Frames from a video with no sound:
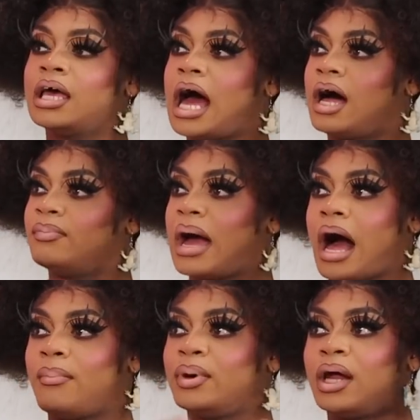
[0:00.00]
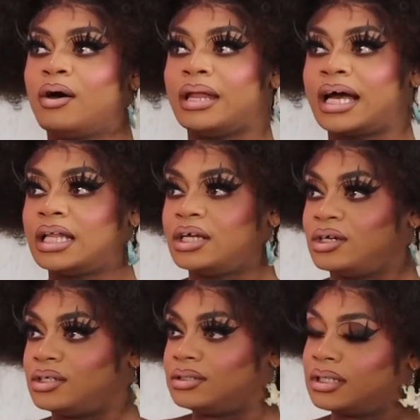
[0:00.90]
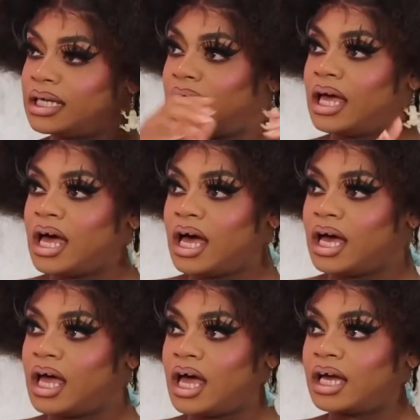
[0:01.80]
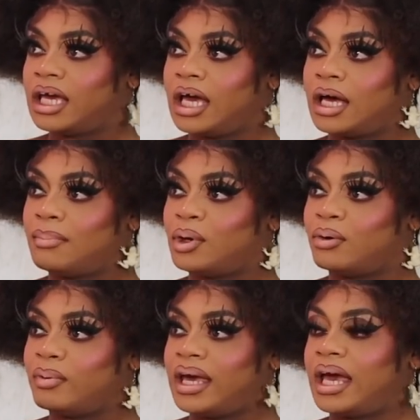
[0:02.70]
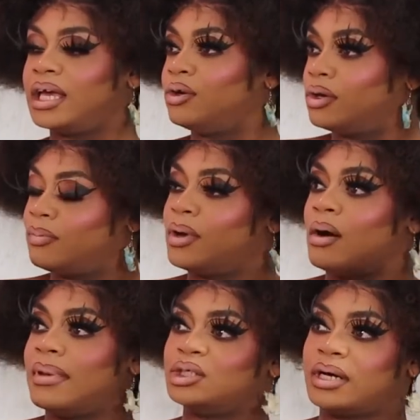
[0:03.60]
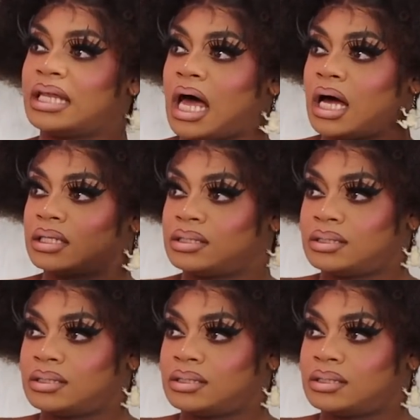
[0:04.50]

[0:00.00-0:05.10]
I'll put on, like, a little kit and caboodle wig, and you can put on my dreadlocks.